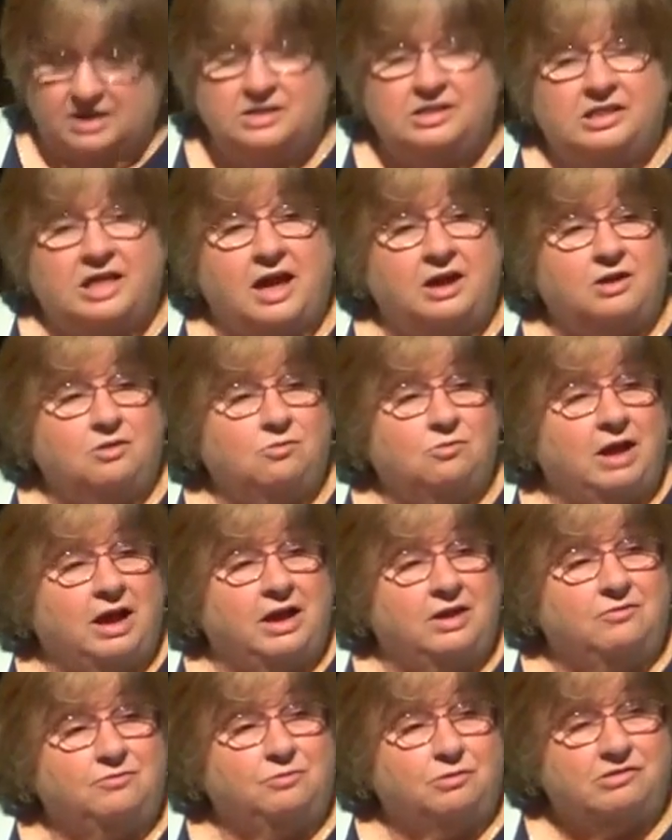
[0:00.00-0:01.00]

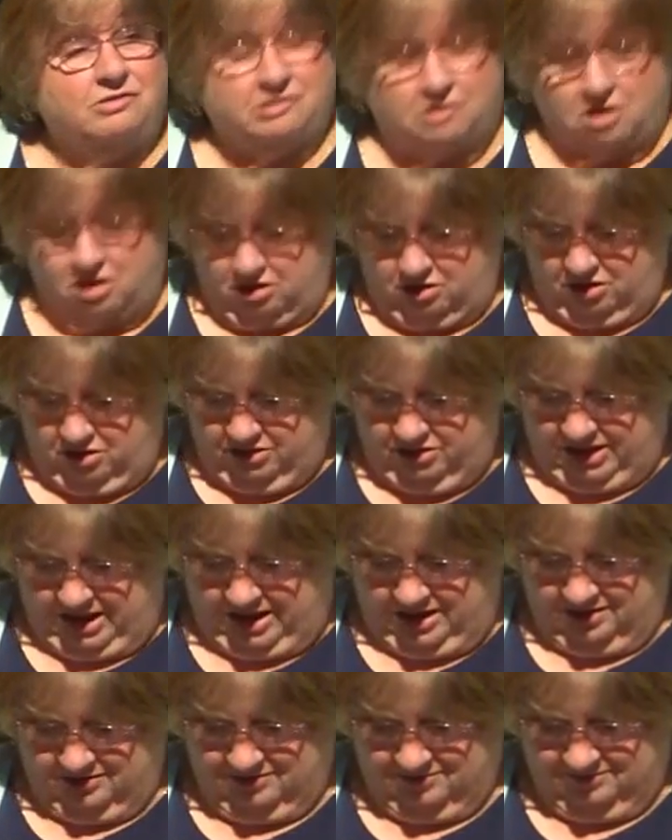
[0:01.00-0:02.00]
Zechariah foresaw all
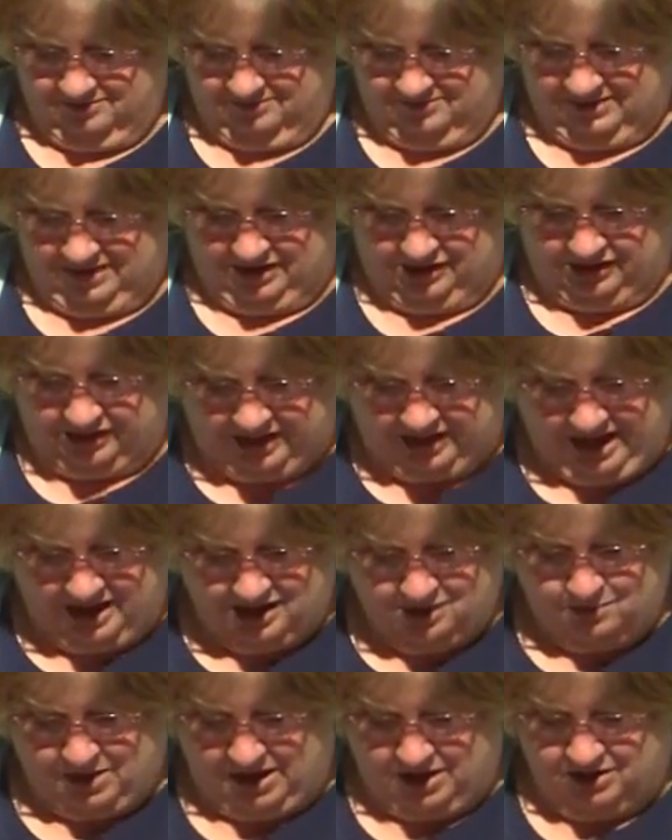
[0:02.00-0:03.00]
that and
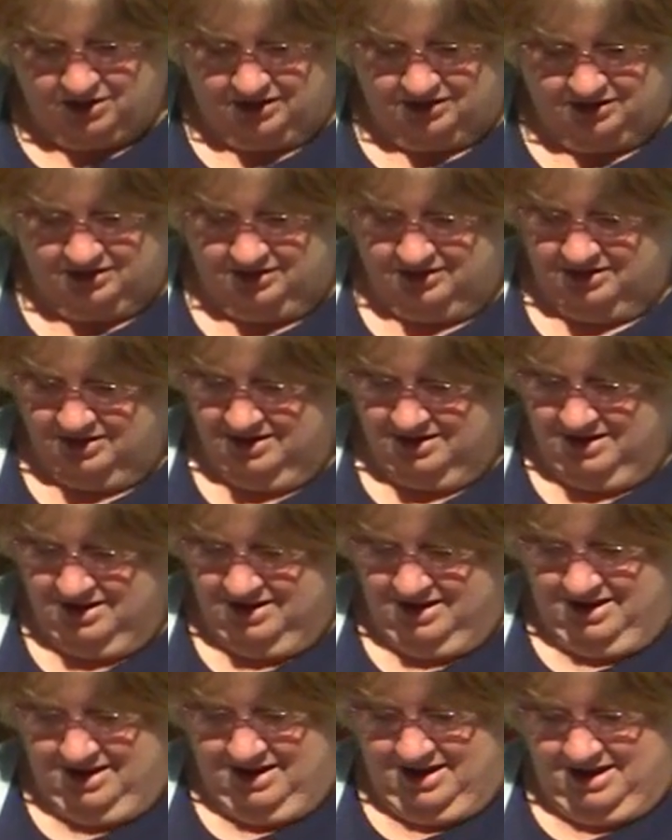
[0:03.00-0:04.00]
sang about it
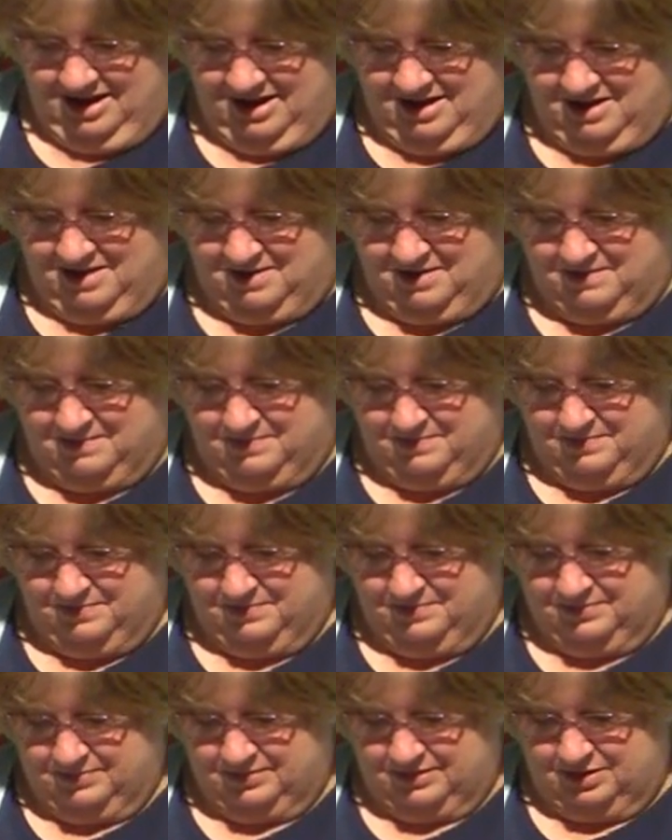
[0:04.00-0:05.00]
um,
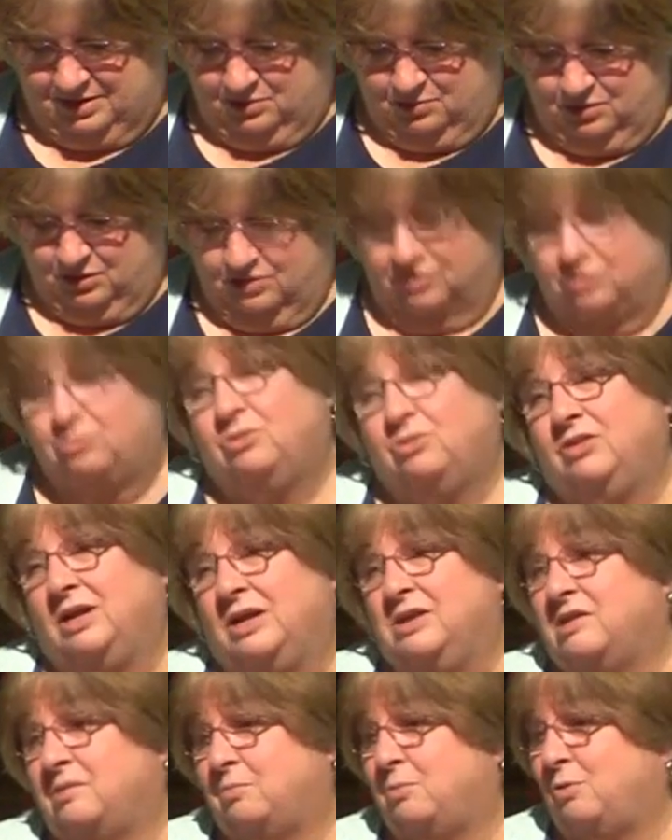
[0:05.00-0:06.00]
through the
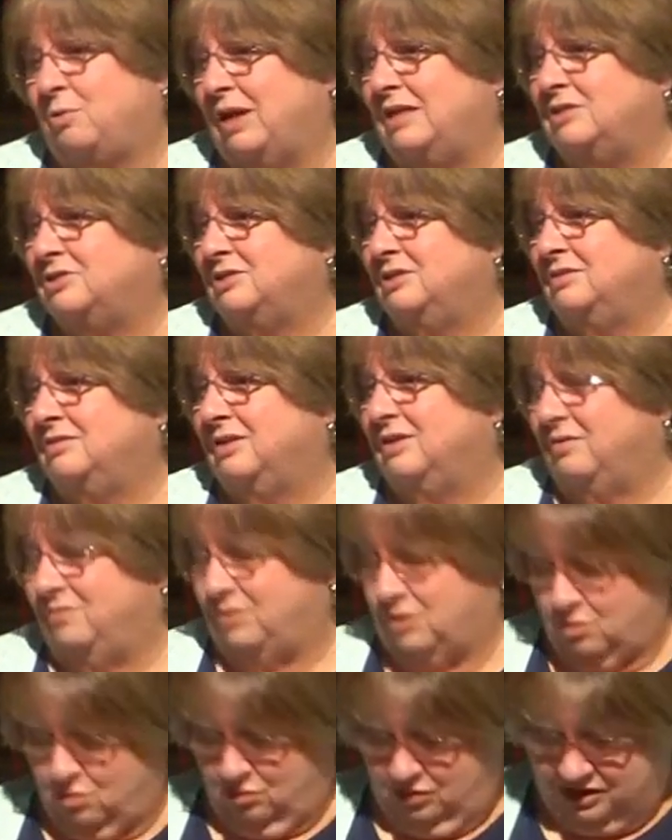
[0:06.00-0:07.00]
inspiration of
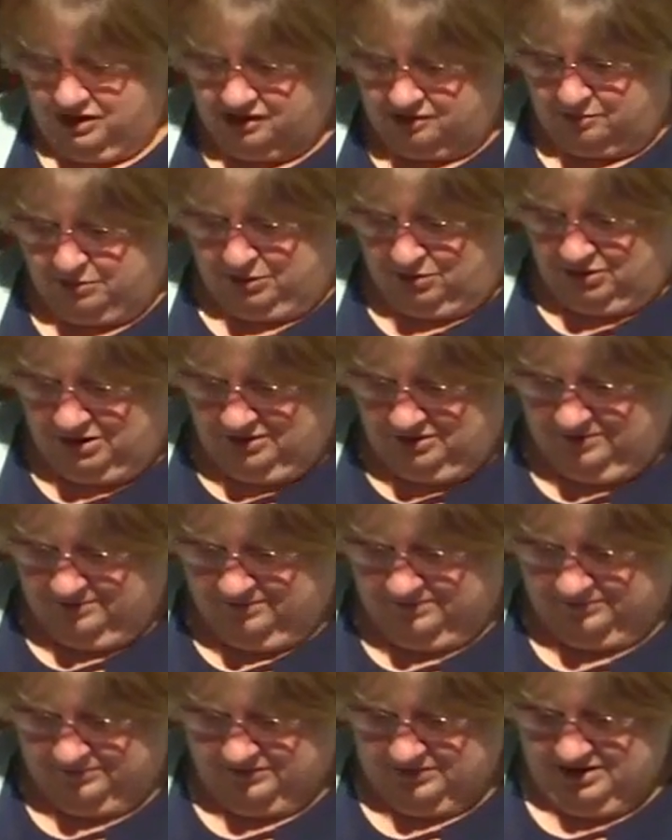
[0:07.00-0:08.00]
the Holy Spirit.
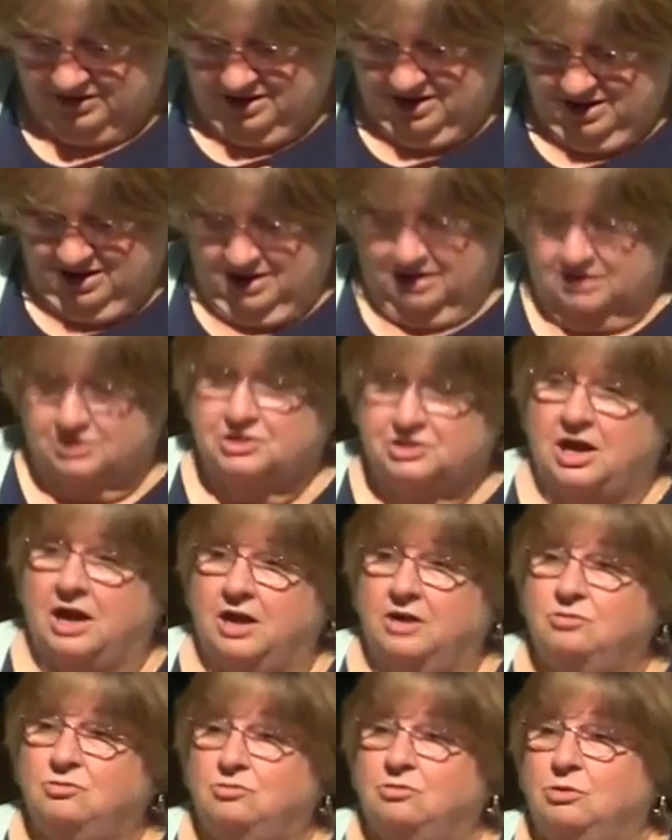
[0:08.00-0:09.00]

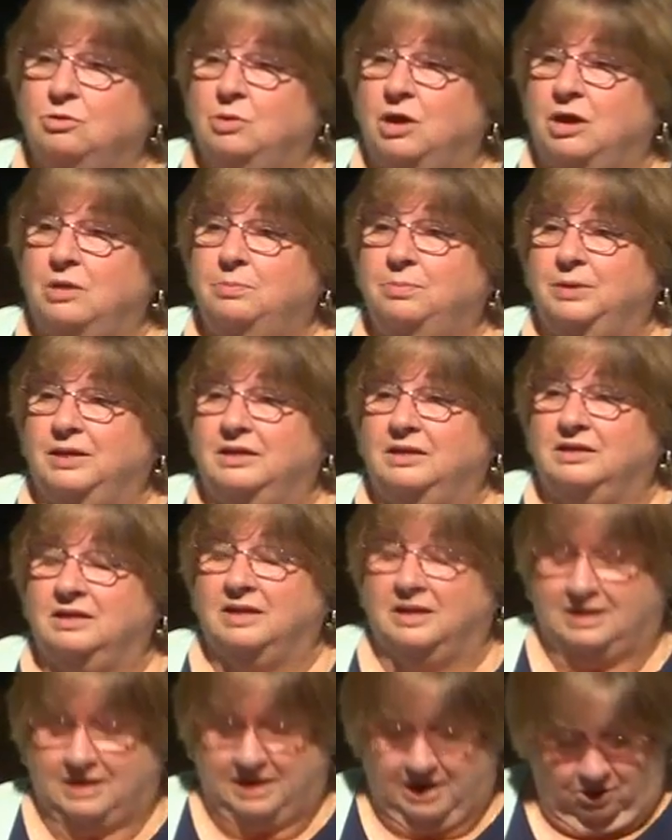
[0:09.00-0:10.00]
John grew up and
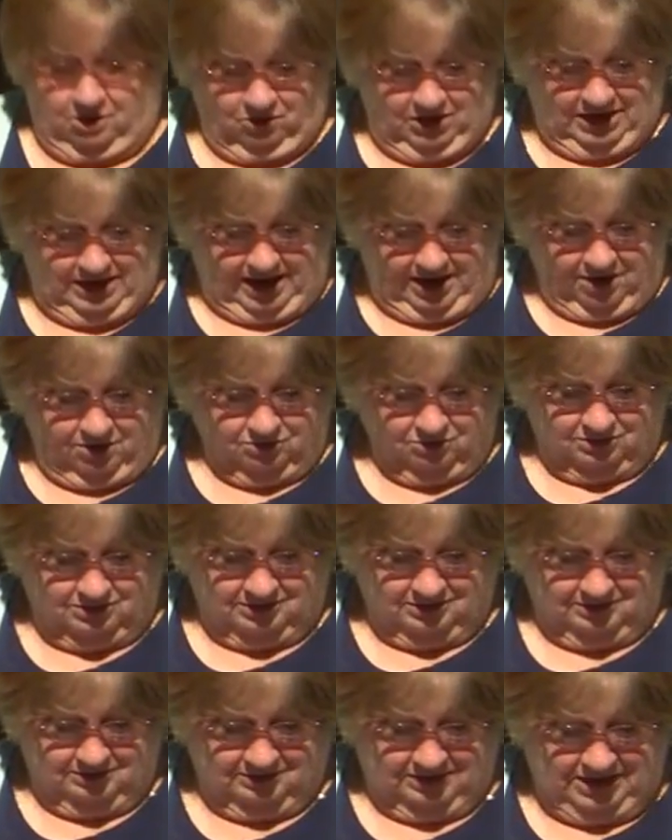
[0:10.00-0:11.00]
carried out
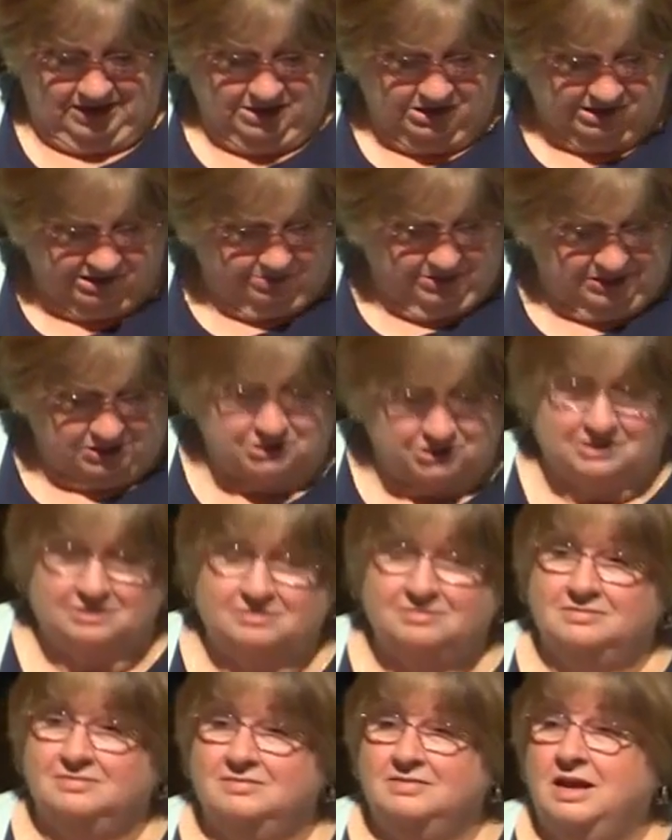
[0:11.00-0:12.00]
his
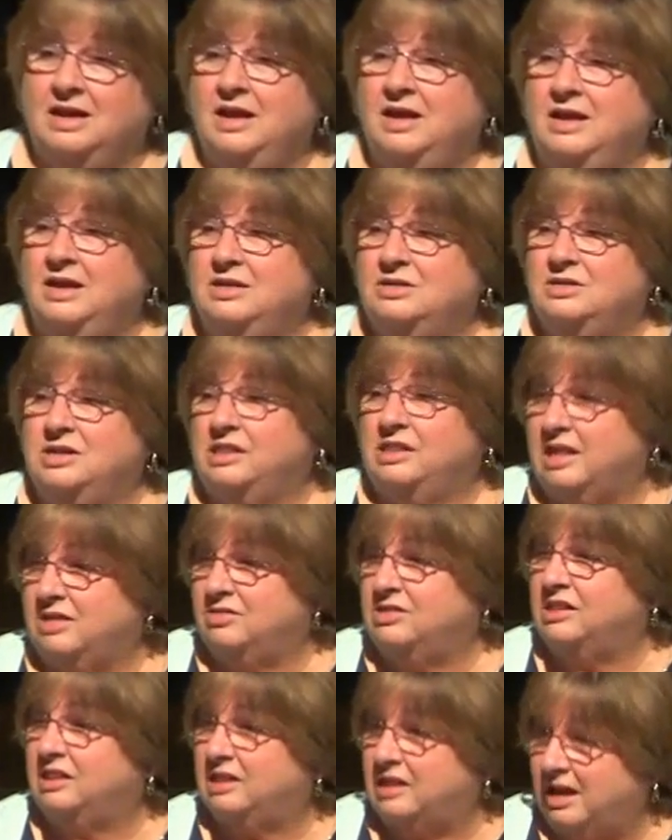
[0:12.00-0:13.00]
mission to
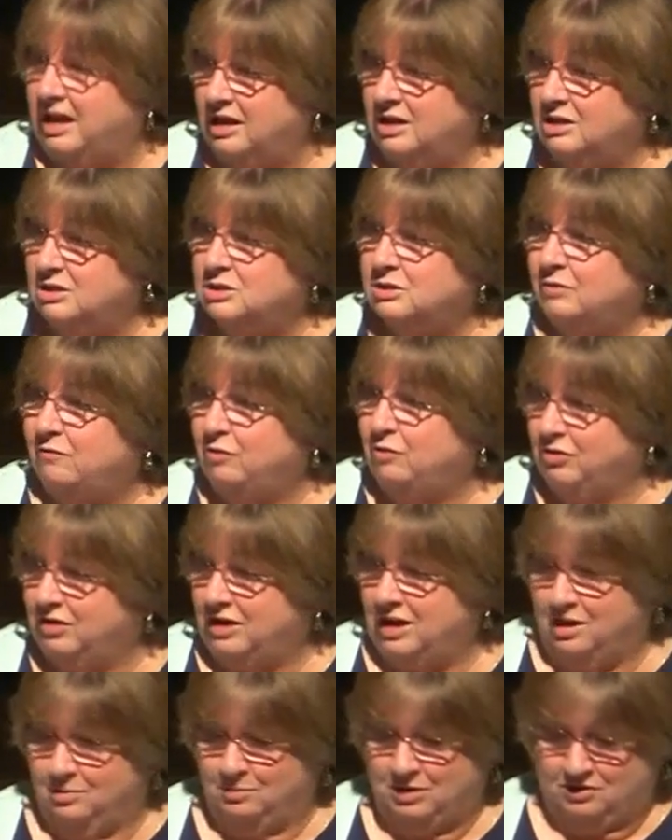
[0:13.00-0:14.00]
set the stage for the
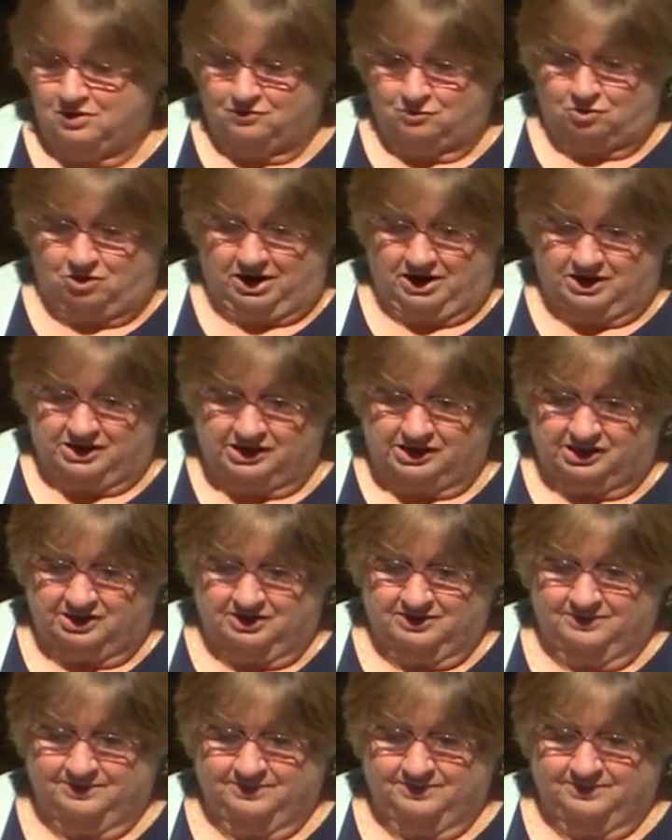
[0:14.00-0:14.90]
coming of Christ.